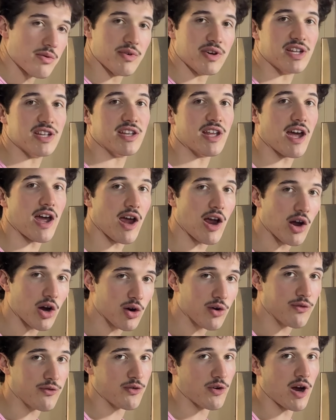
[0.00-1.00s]
it in the air
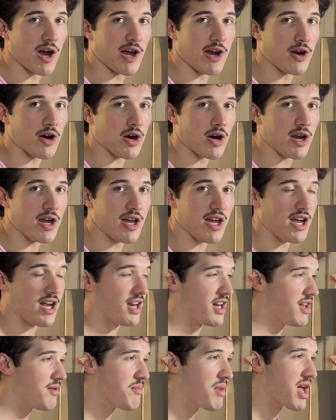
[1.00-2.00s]
fryer
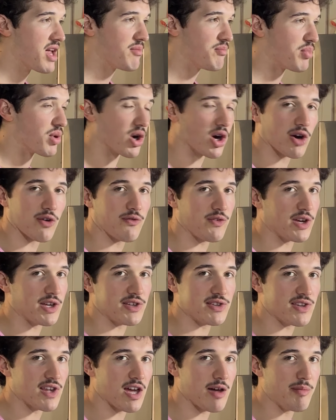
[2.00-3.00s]
and it made perfect
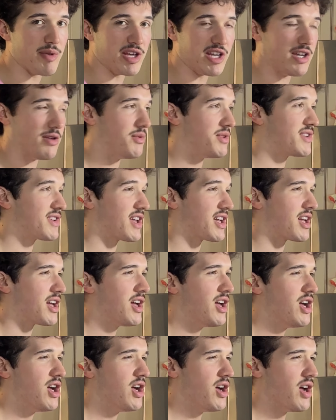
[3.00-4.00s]
salmon. It was like,
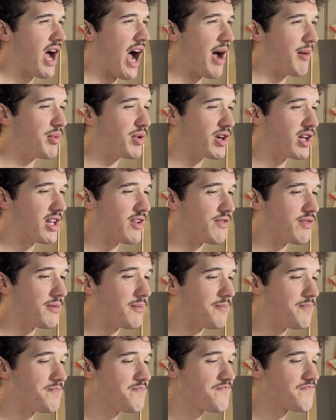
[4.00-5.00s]
I believe
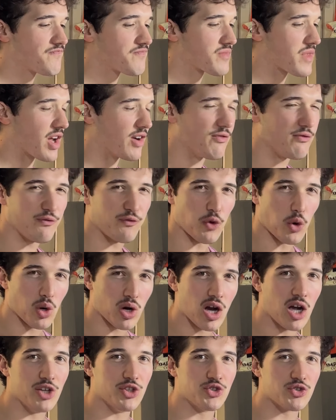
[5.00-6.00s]

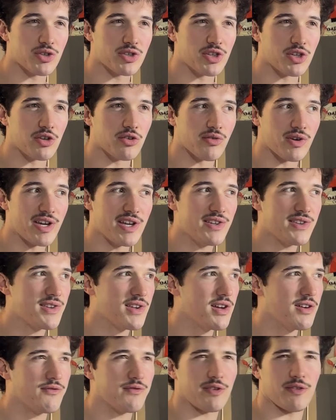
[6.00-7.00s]
400 degrees
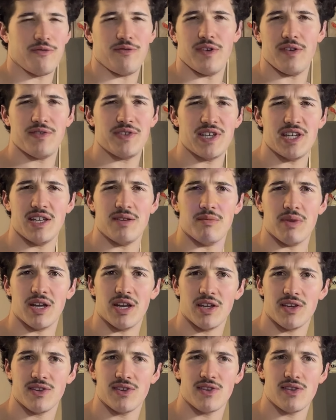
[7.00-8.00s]
for 15
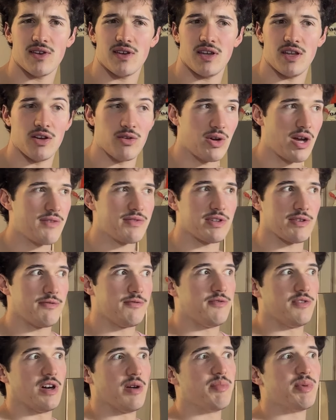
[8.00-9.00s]
minutes. You don't have to
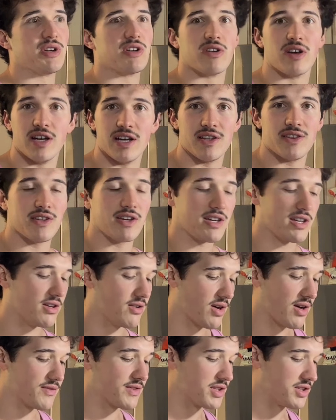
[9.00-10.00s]
flip it or anything. You
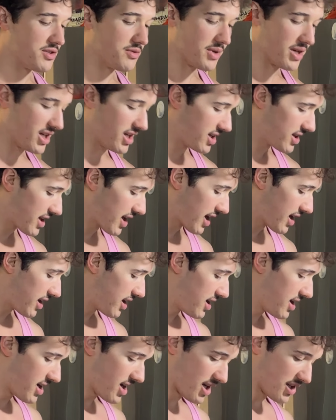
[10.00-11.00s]
don't have to do any of that.
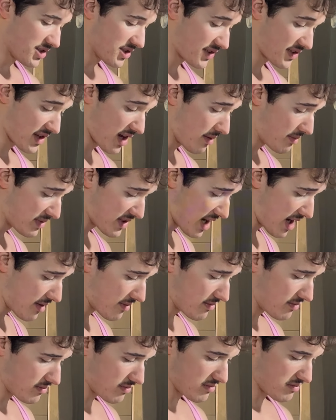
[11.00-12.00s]
It just comes
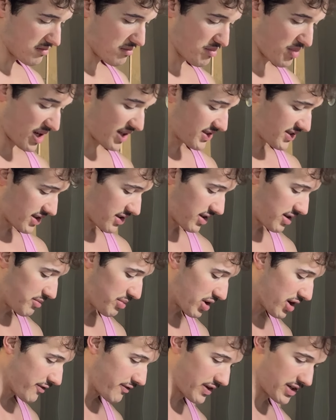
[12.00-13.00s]
out basically
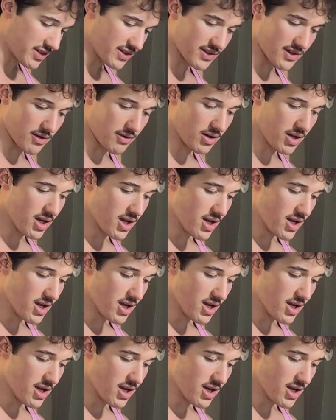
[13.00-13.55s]
perfect. So,